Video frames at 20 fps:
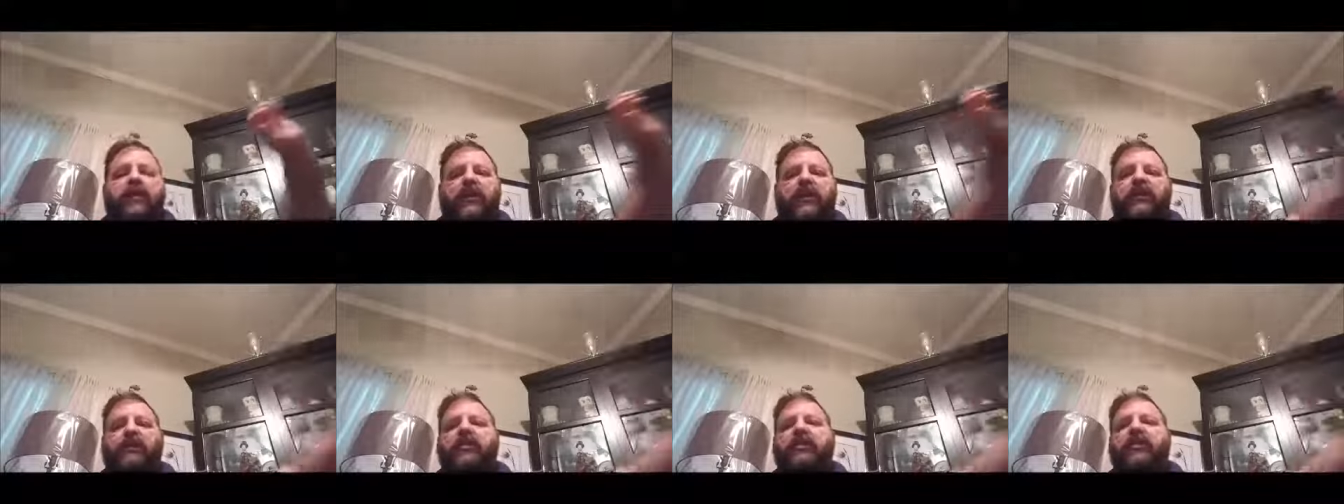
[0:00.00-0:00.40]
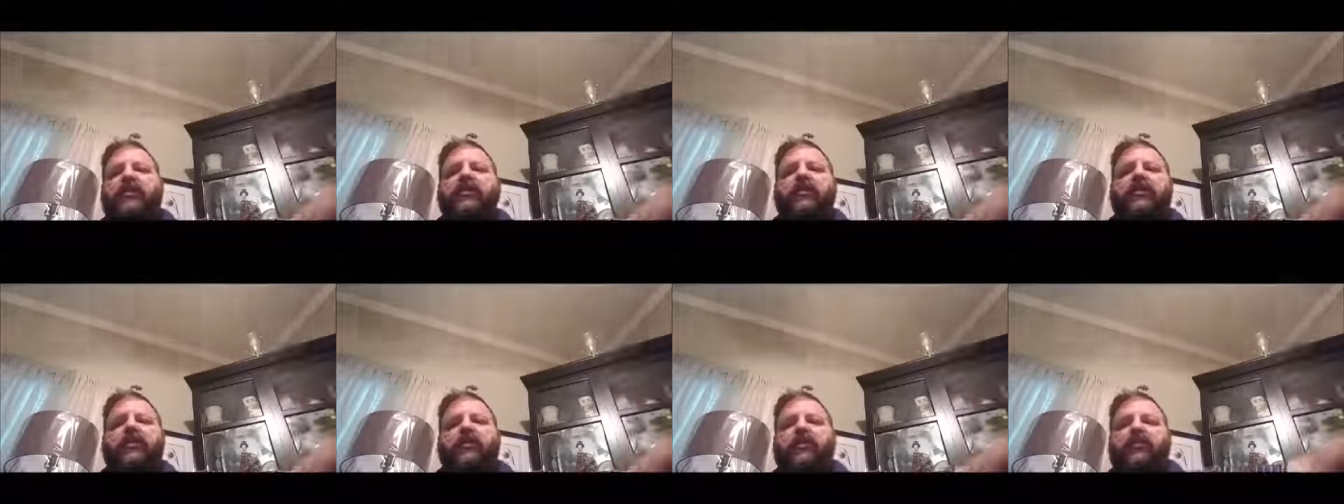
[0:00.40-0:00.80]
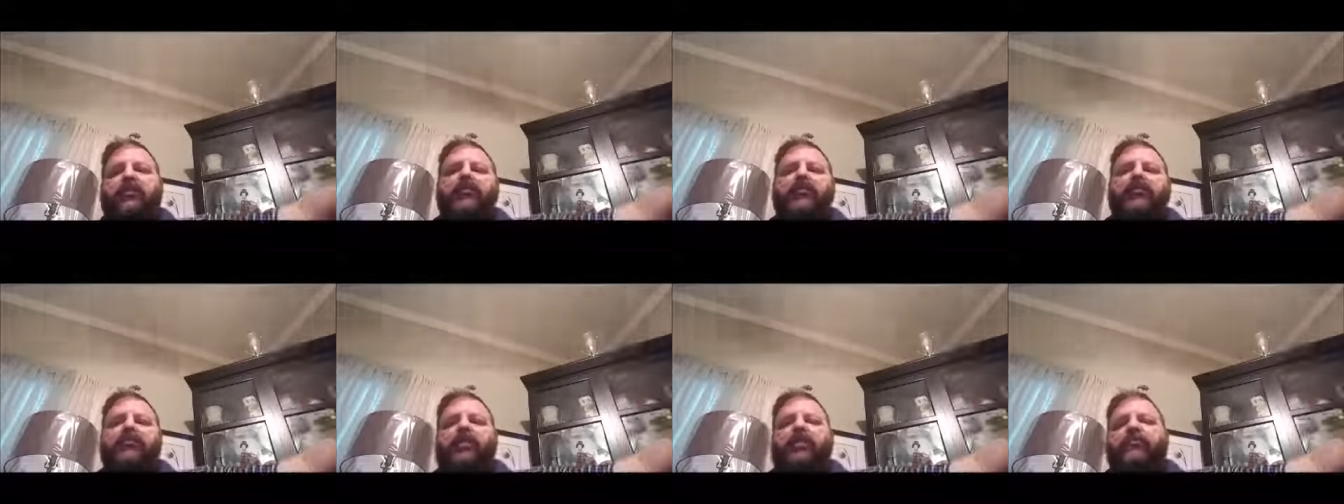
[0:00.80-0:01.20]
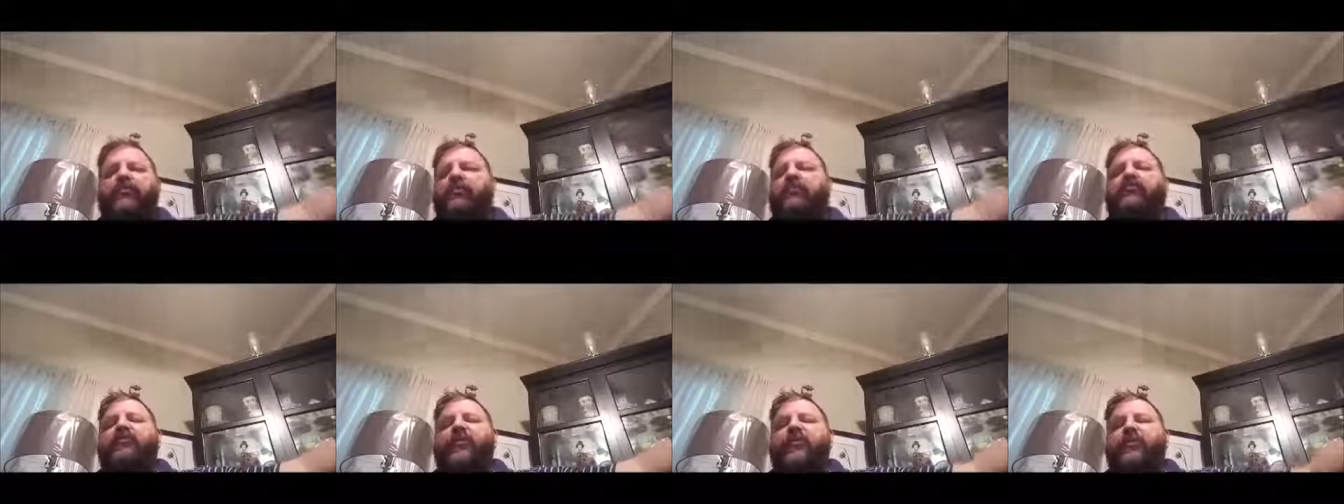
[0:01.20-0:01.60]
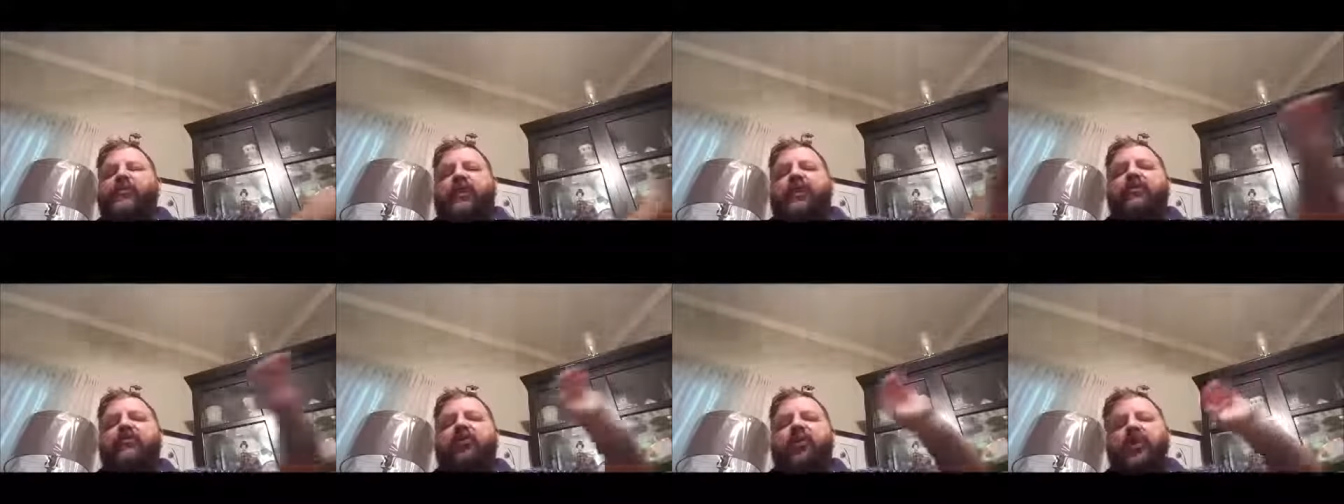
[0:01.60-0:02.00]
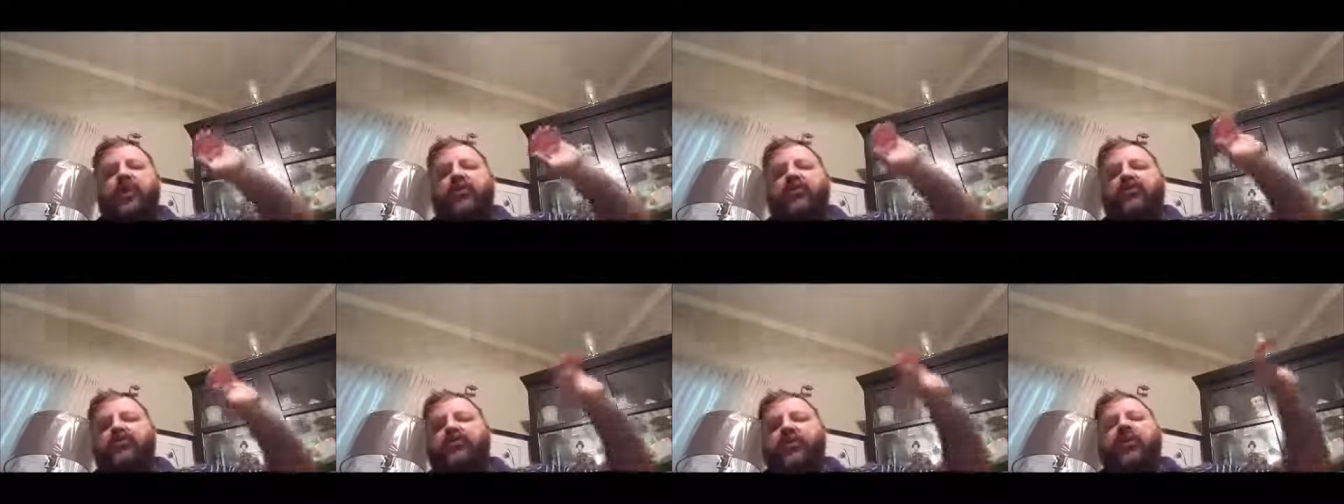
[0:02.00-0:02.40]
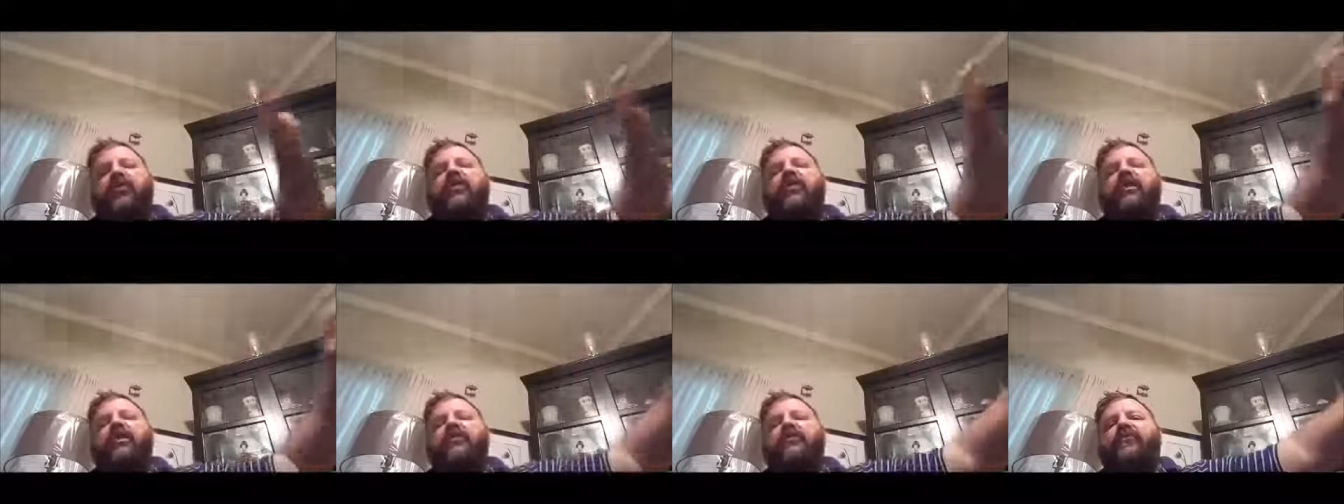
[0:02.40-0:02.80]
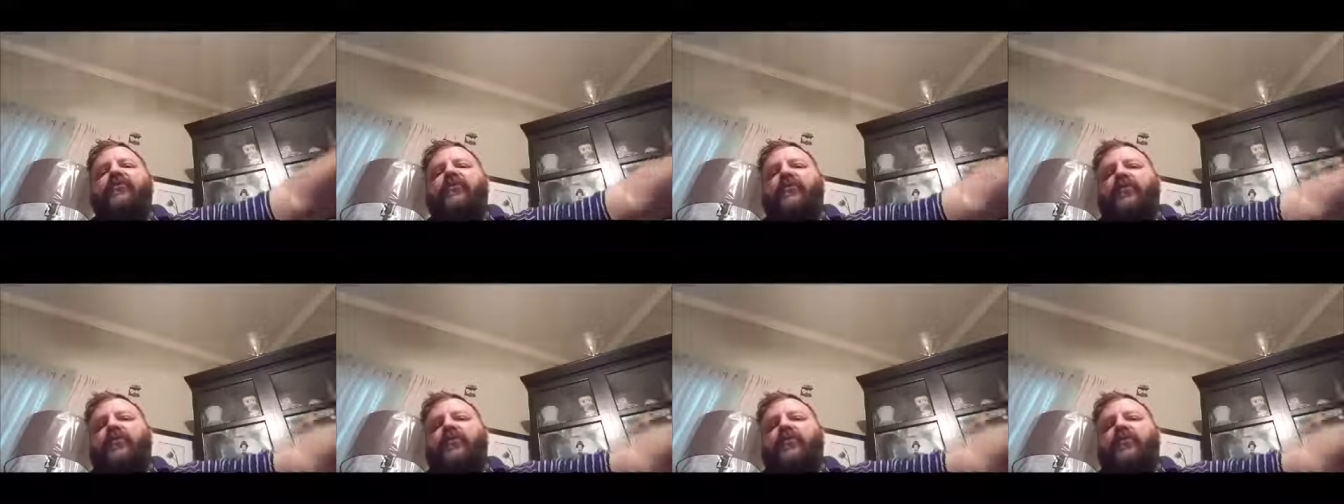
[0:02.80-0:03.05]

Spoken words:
in your Facebook fan page. Share that